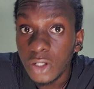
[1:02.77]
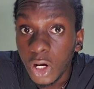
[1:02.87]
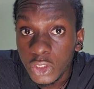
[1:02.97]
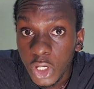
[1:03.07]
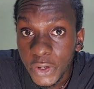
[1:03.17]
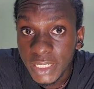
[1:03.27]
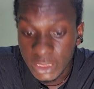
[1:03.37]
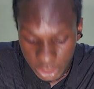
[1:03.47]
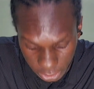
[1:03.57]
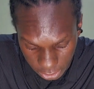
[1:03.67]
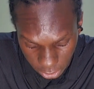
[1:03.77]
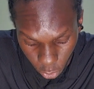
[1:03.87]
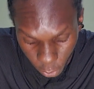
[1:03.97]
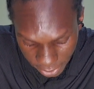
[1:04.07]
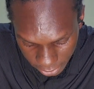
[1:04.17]
auto range
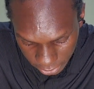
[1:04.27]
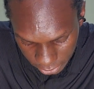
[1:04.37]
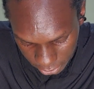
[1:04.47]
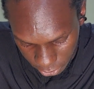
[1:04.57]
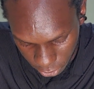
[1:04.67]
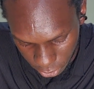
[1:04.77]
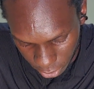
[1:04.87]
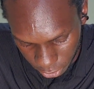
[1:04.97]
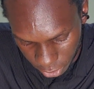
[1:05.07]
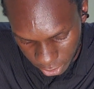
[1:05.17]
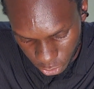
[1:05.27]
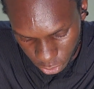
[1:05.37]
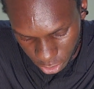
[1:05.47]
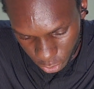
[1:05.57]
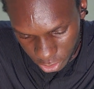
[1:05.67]
wins. So auto range will
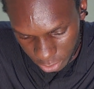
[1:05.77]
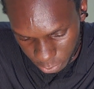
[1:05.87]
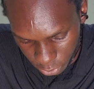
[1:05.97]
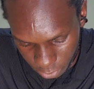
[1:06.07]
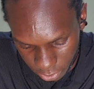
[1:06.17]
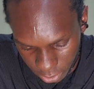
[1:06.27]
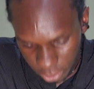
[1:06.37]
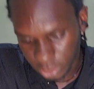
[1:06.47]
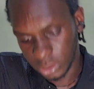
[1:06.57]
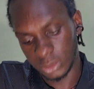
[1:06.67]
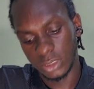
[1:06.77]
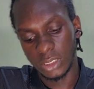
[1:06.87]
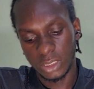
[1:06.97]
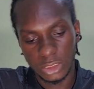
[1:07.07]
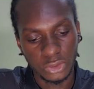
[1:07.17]
go with the probe because
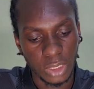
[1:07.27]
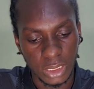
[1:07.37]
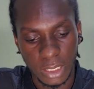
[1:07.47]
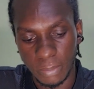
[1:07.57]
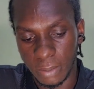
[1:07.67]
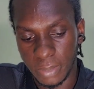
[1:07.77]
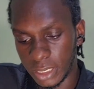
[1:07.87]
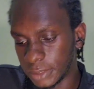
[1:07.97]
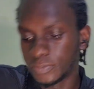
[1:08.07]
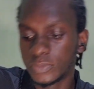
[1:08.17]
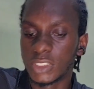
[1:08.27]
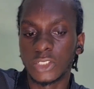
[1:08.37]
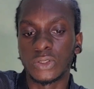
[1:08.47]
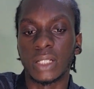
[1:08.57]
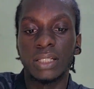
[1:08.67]
this one now Baba,
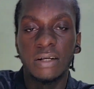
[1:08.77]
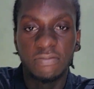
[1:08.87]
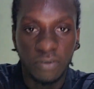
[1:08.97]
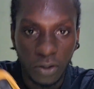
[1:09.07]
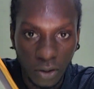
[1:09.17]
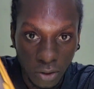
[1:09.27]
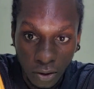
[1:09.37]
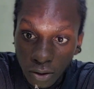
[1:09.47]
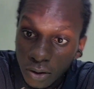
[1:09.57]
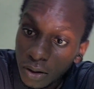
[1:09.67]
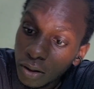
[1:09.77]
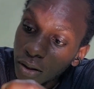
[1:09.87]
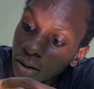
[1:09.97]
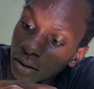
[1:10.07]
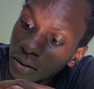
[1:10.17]
this one now for
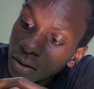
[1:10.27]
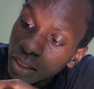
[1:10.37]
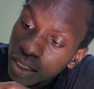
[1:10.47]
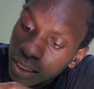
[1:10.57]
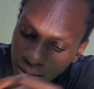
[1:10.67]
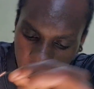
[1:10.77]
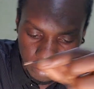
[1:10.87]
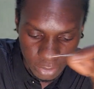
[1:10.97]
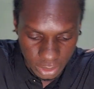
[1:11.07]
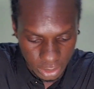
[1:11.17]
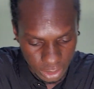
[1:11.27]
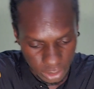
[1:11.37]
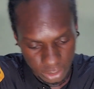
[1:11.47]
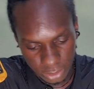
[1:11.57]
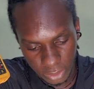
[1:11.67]
learners and
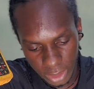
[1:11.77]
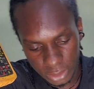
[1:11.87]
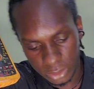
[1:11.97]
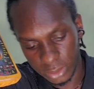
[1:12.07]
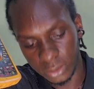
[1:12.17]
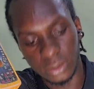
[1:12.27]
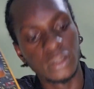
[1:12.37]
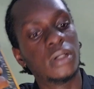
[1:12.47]
beginners, right? So